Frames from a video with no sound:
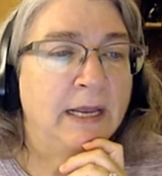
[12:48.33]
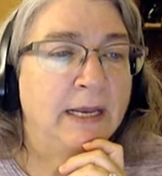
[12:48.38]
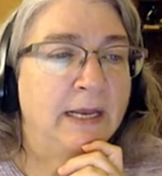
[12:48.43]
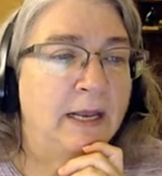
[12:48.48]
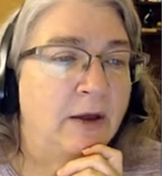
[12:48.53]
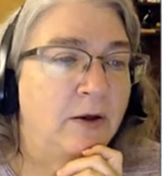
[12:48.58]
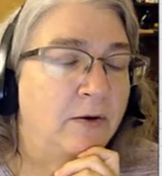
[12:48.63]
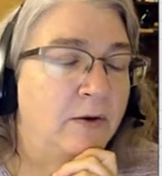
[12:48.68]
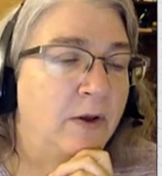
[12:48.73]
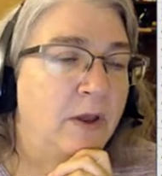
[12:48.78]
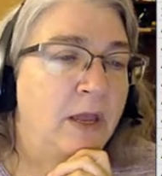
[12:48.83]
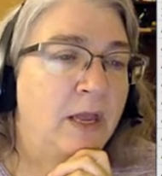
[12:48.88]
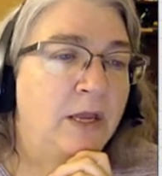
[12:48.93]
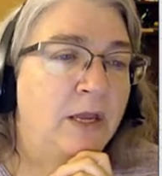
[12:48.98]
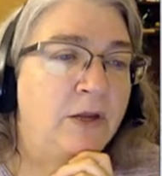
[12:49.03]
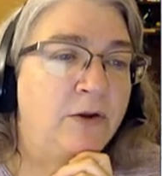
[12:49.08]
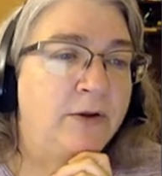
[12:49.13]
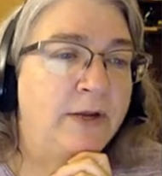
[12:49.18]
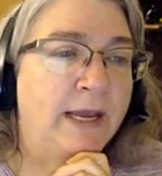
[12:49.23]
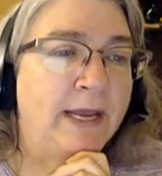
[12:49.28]
Now,
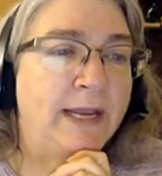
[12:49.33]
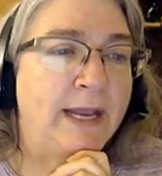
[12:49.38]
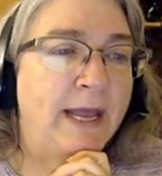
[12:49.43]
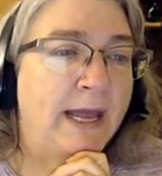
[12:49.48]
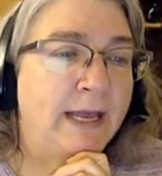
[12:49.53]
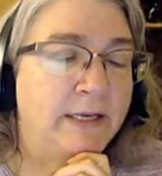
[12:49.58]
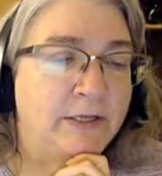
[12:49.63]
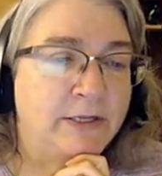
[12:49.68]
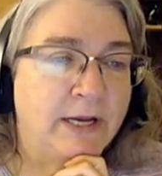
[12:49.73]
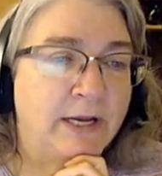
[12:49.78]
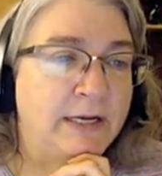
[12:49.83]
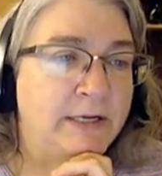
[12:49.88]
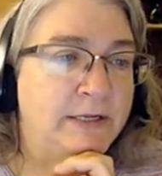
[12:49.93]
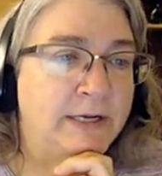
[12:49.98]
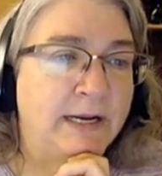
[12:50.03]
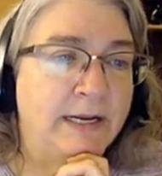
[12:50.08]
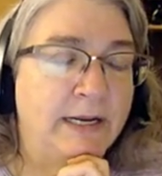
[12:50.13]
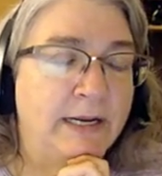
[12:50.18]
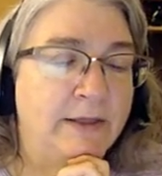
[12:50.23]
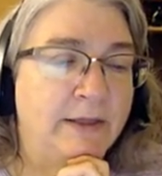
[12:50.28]
you cannot change
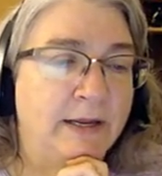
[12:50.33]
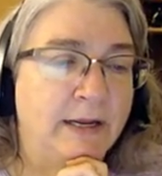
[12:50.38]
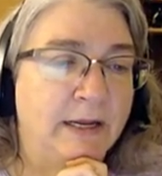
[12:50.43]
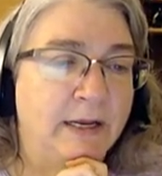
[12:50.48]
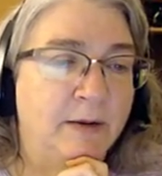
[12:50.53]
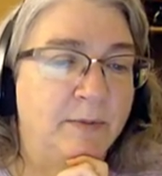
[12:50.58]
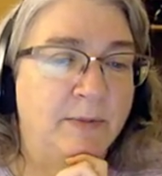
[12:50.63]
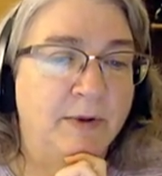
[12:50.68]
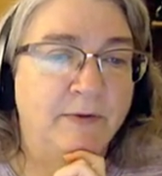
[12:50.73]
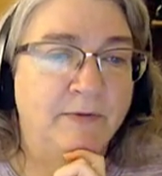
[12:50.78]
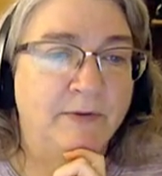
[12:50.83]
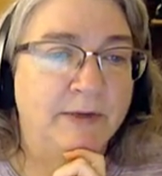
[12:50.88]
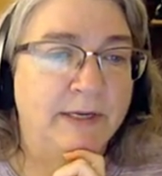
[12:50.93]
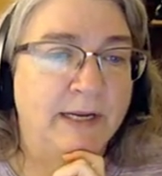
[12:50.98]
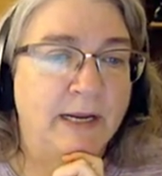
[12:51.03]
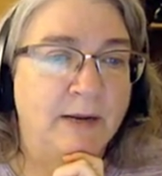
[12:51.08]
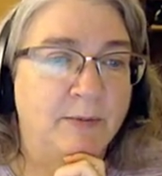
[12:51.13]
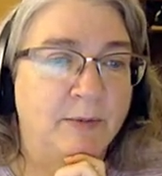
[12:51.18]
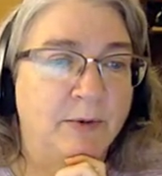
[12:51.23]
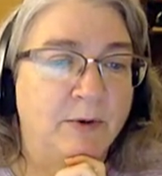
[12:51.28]
anything in a pivot
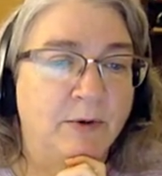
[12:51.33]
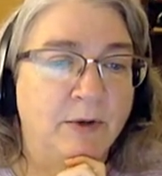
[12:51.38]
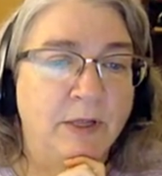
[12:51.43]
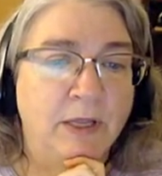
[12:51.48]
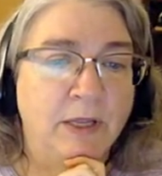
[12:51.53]
table.